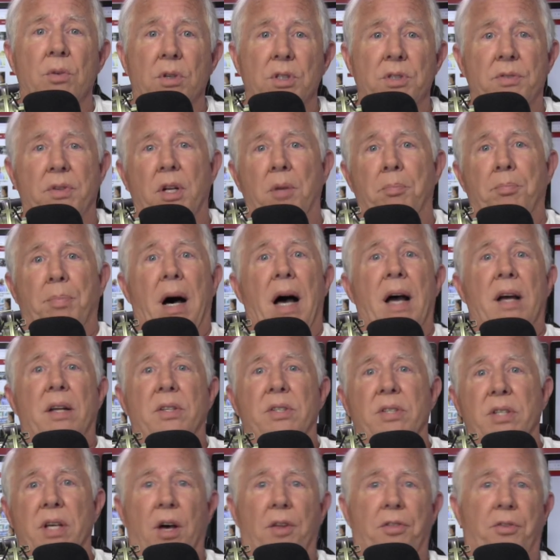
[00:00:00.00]
words, you're going to buy
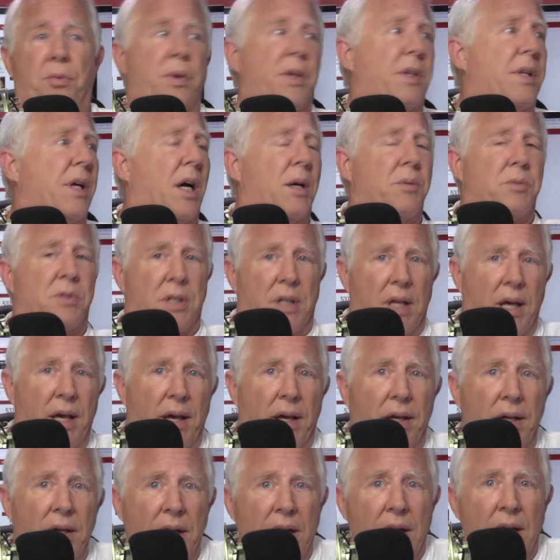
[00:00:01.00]
and sell 3 times a
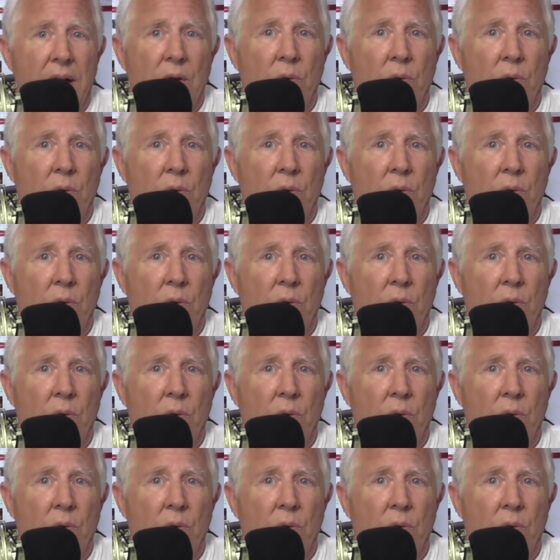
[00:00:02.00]
day,